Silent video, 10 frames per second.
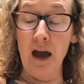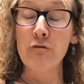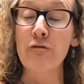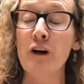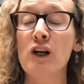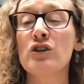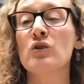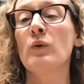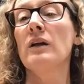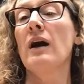At
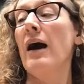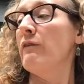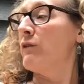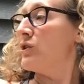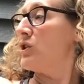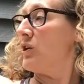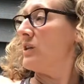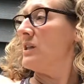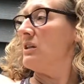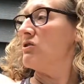first, when I first
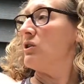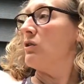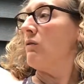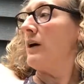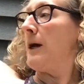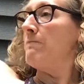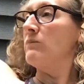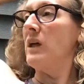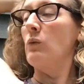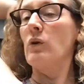started teaching yoga,
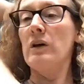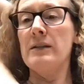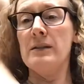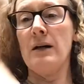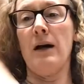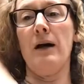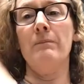it was